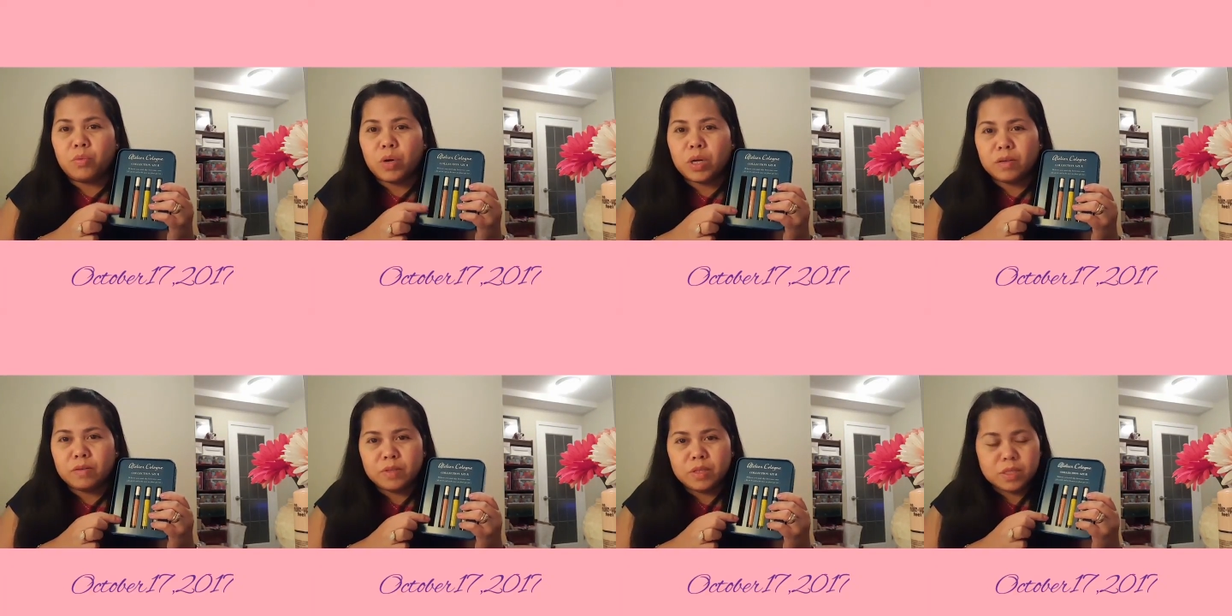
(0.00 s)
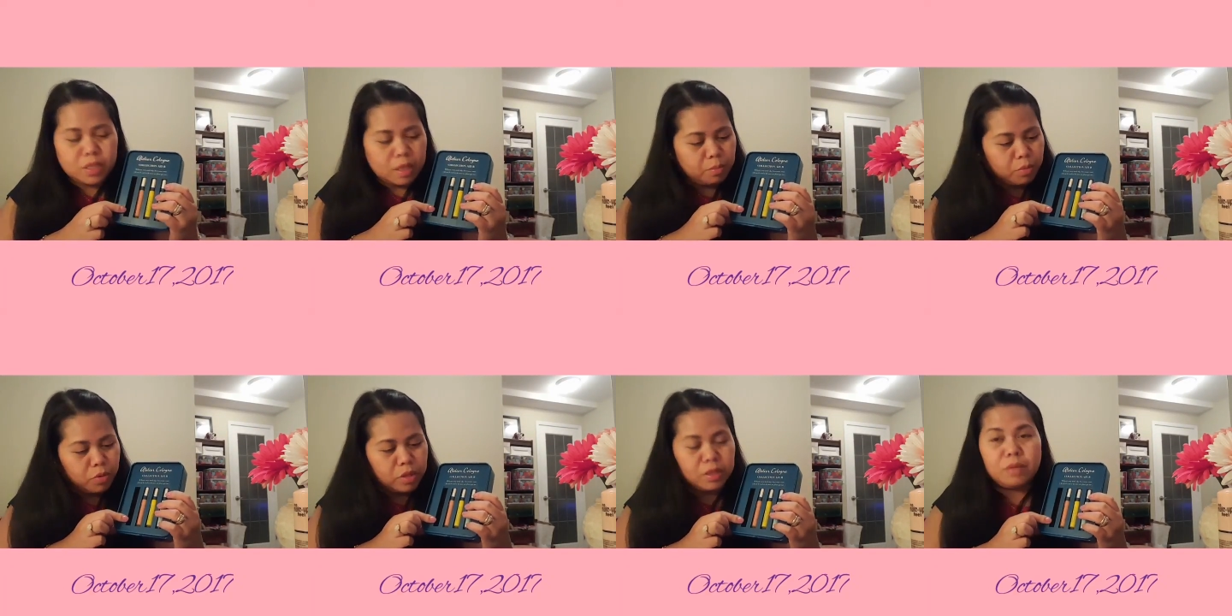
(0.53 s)
One of these I
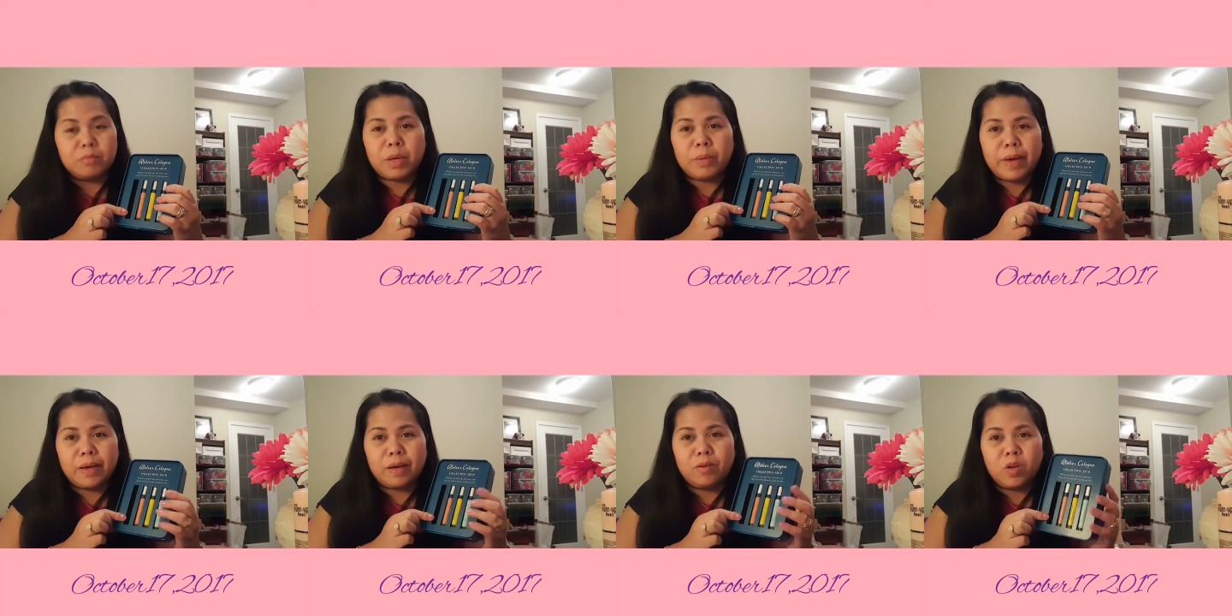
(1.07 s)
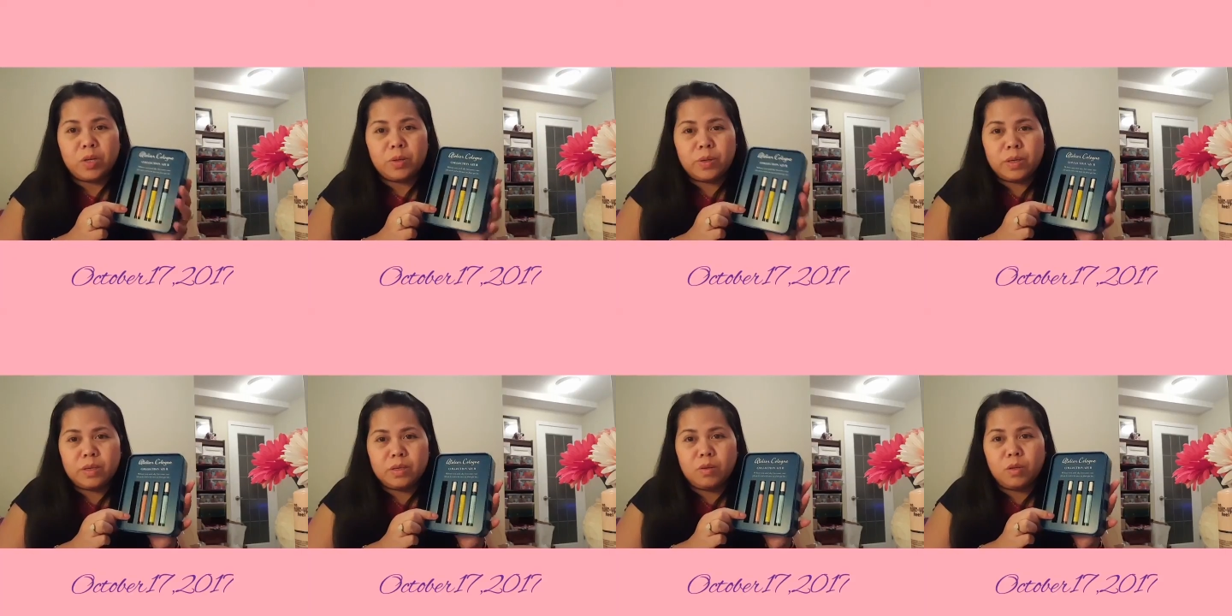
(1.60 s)
put it in my bag
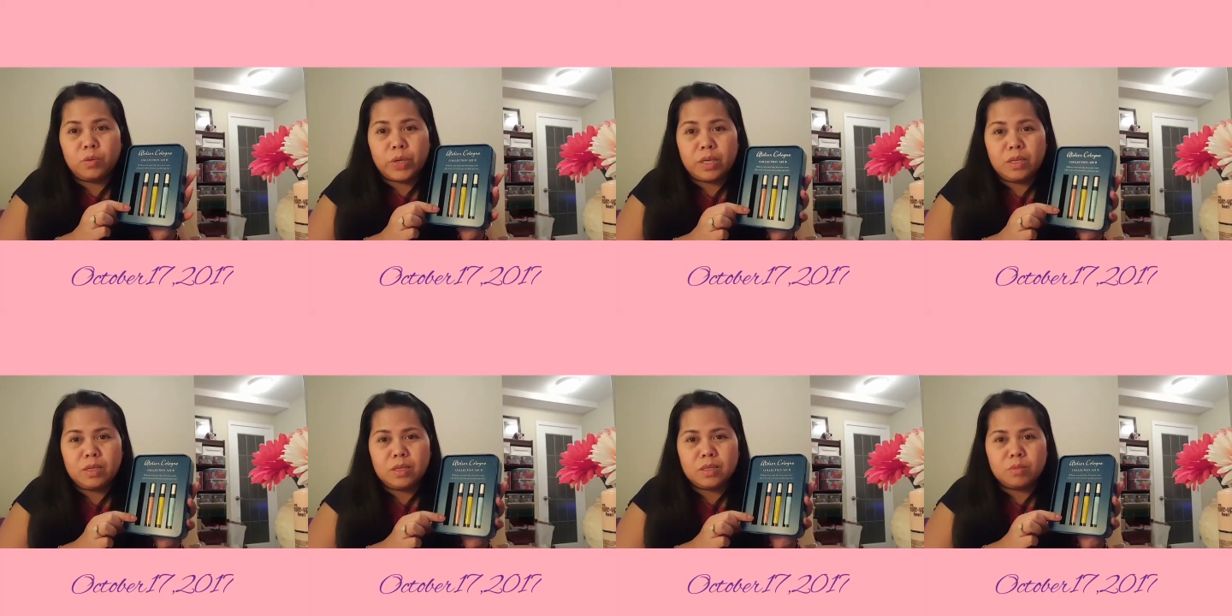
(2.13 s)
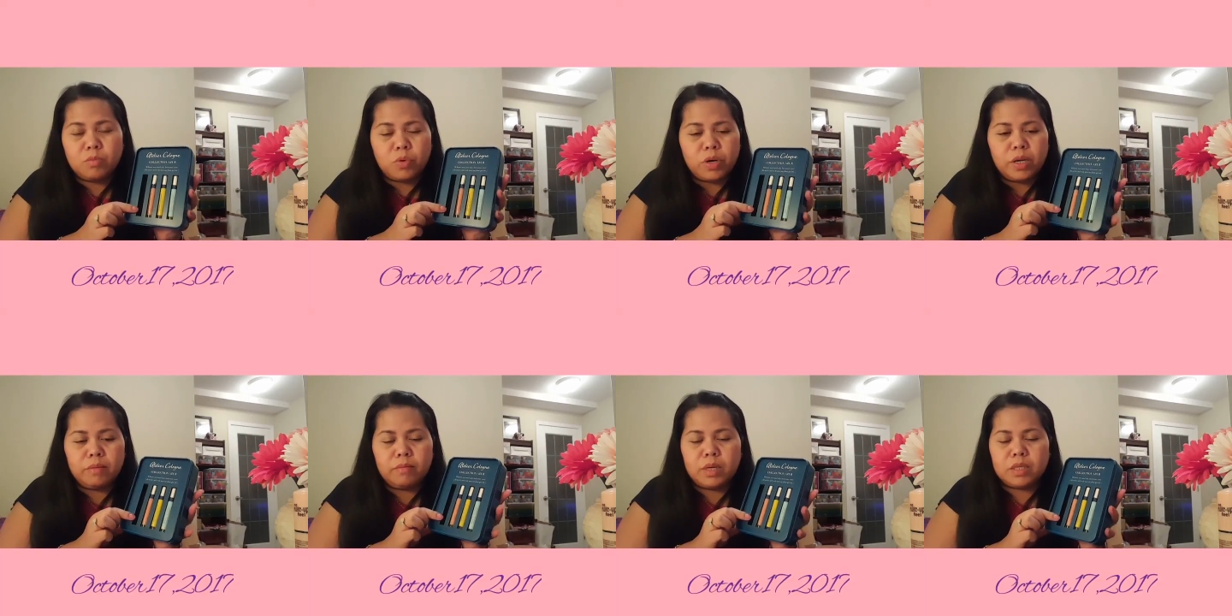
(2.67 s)
already this
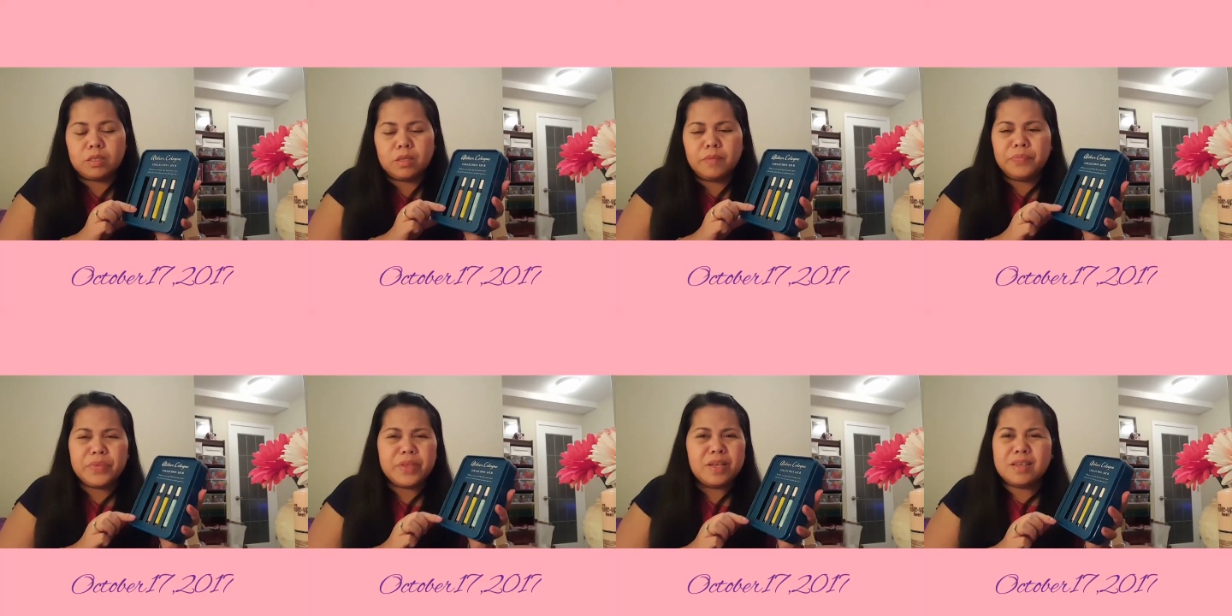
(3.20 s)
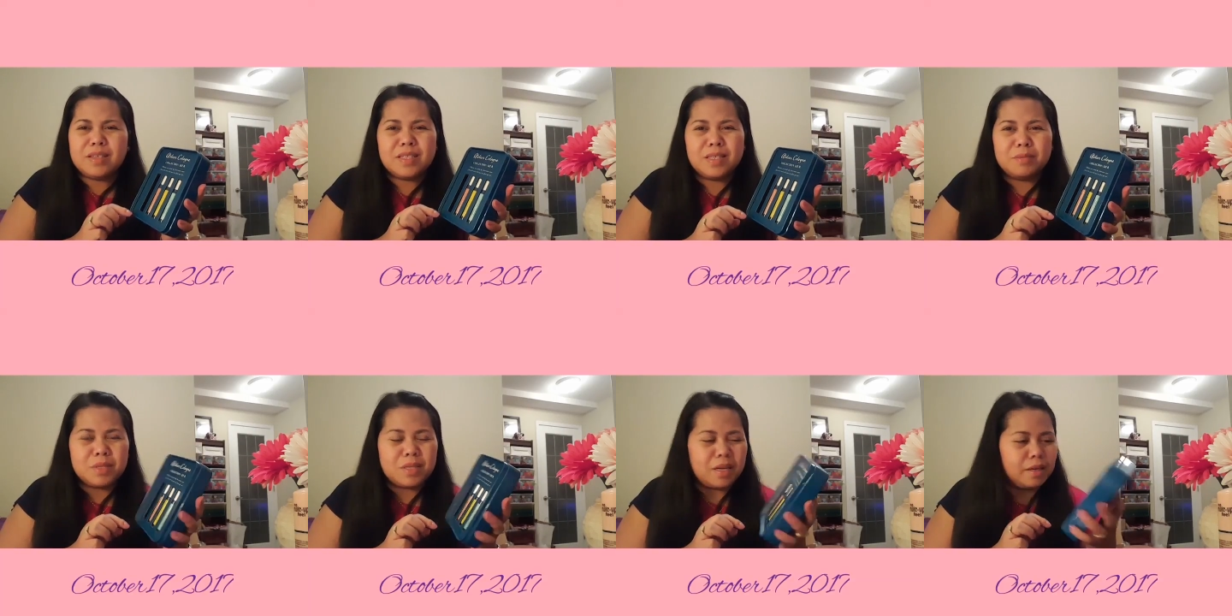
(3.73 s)
morning, but it
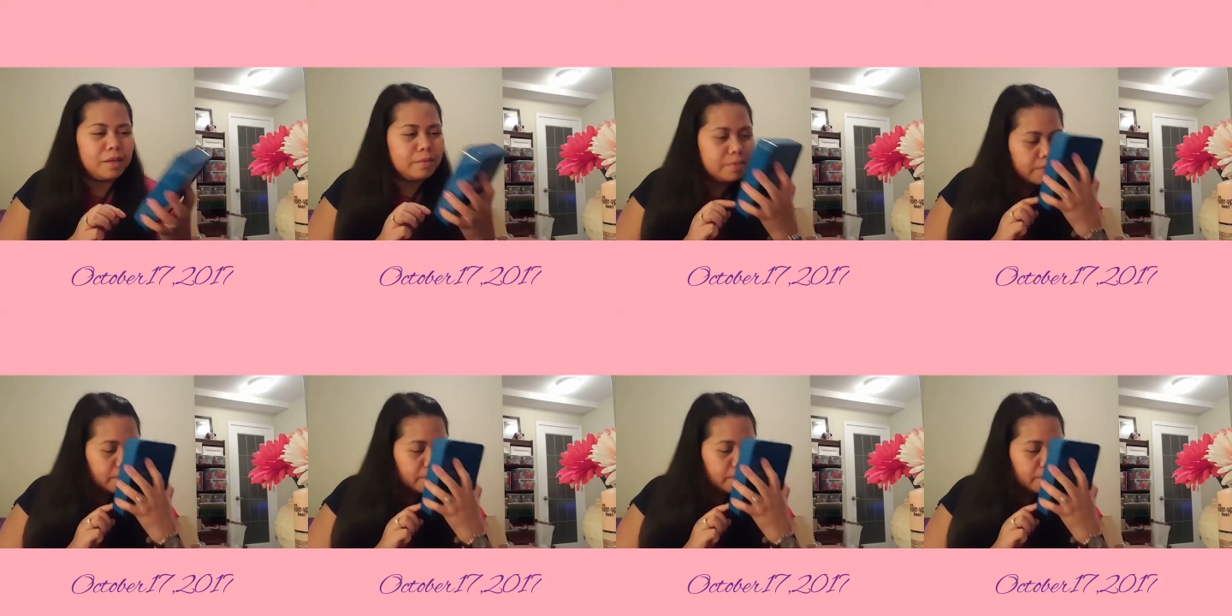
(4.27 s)
seems like